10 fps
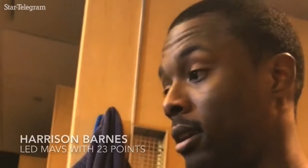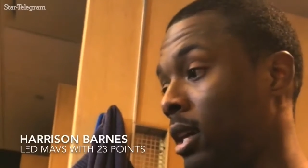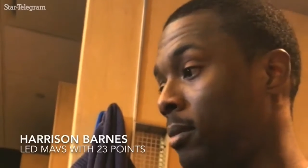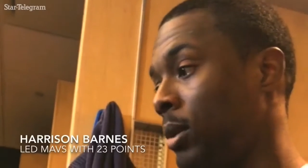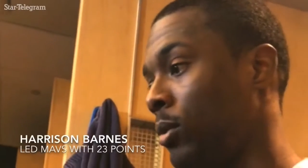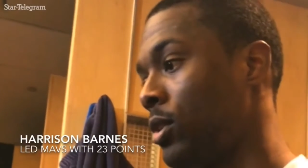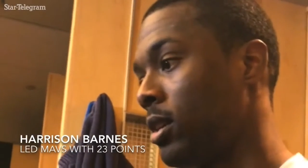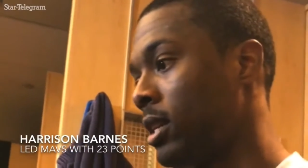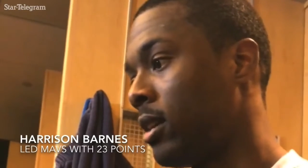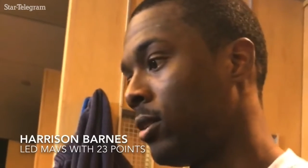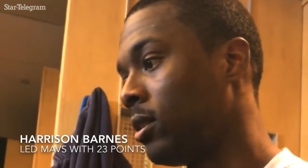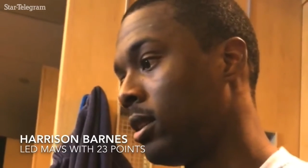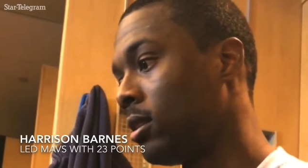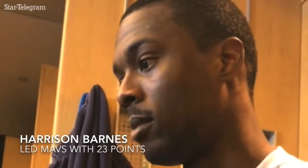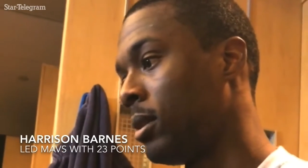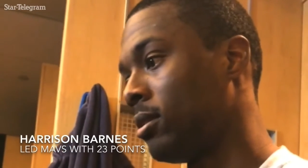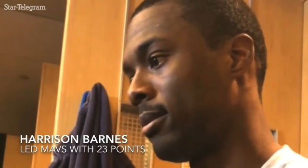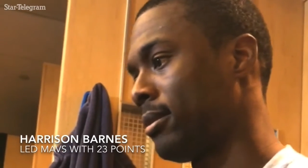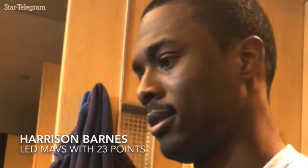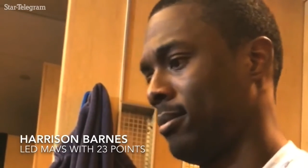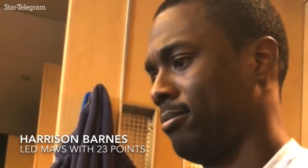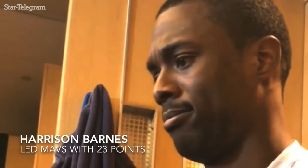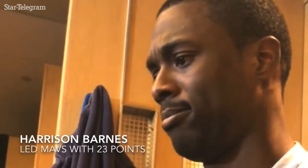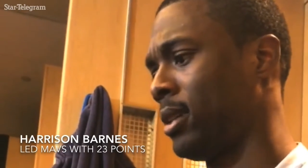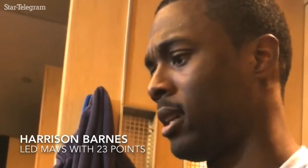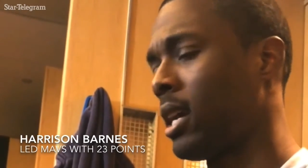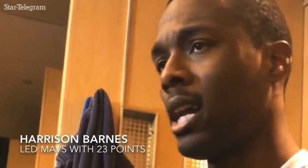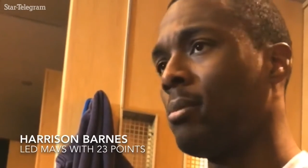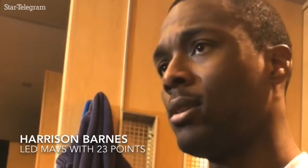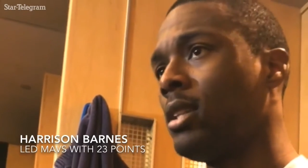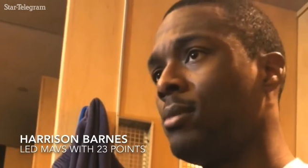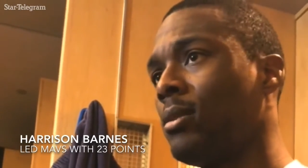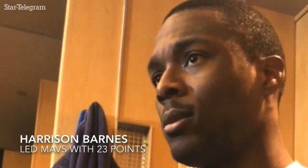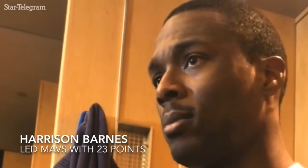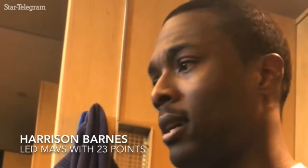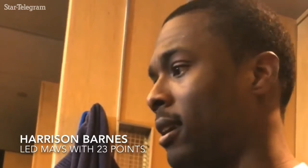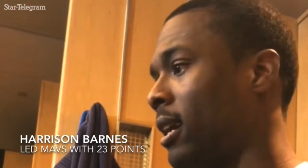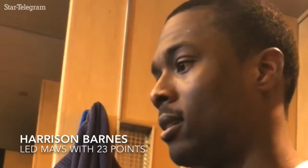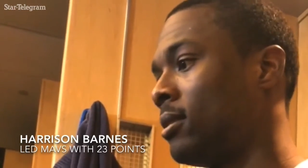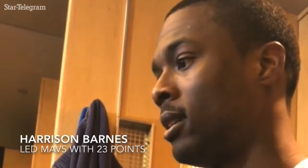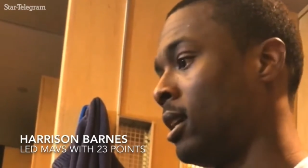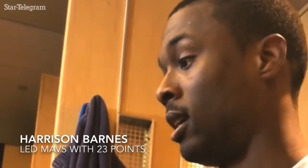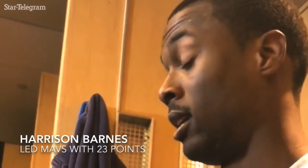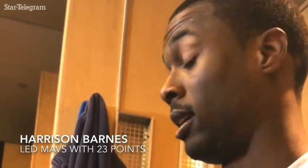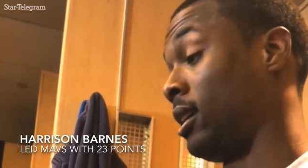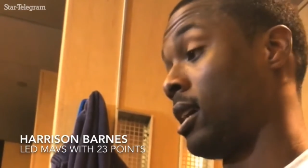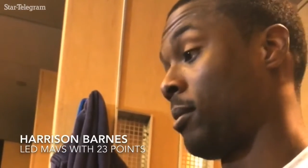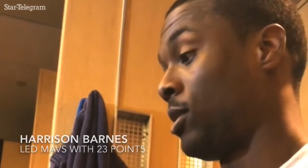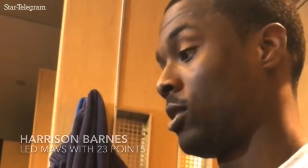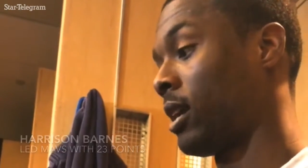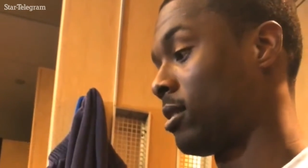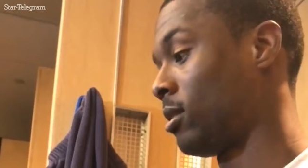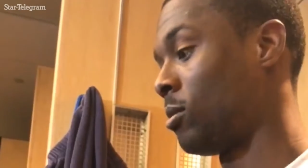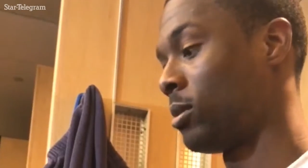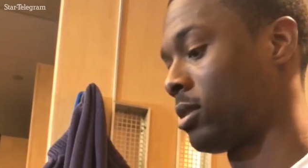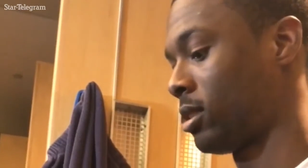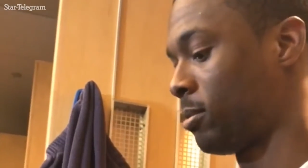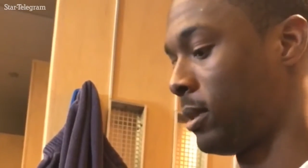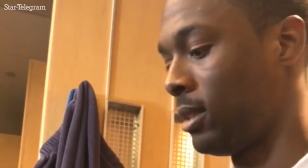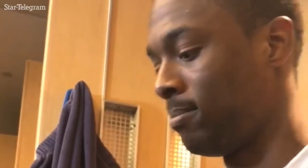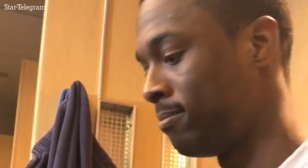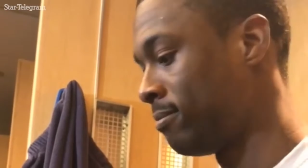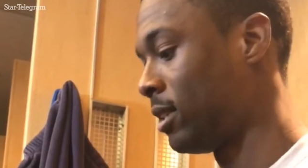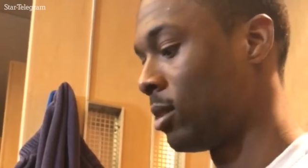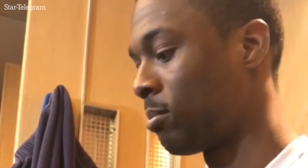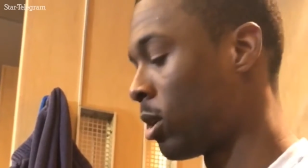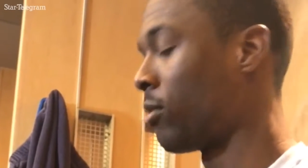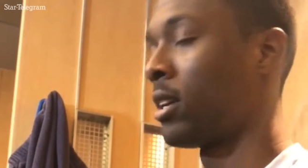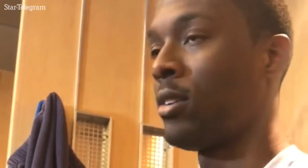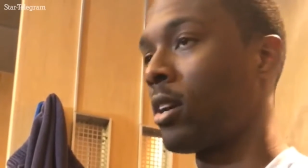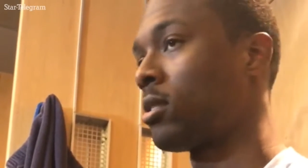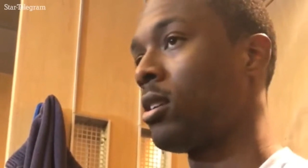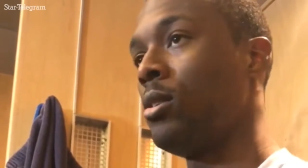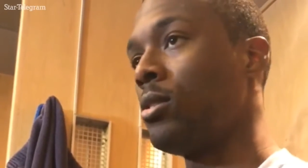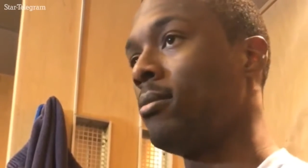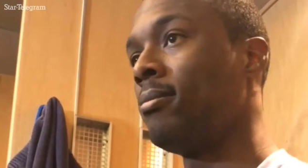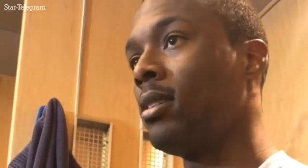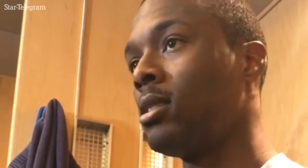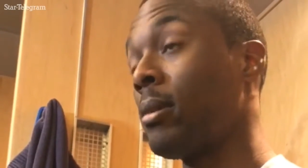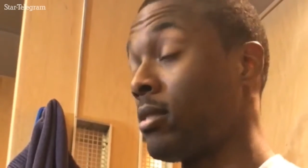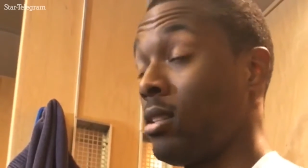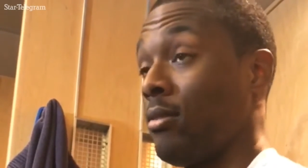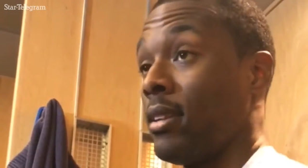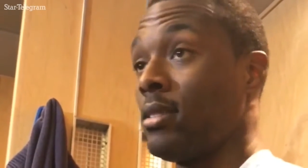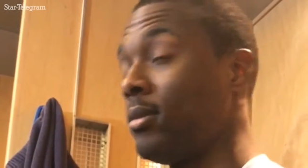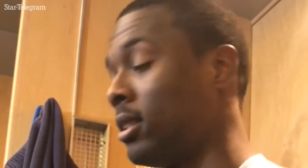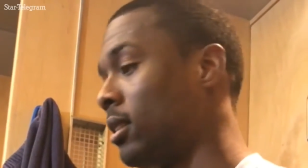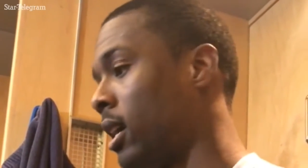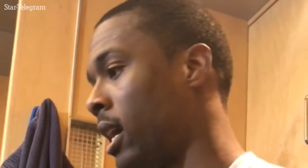Yeah, I mean, when you get down early, I mean, especially kind of caliber teams that we're playing now, I mean, you just have to almost just be you know, perfect in your execution, especially defensively.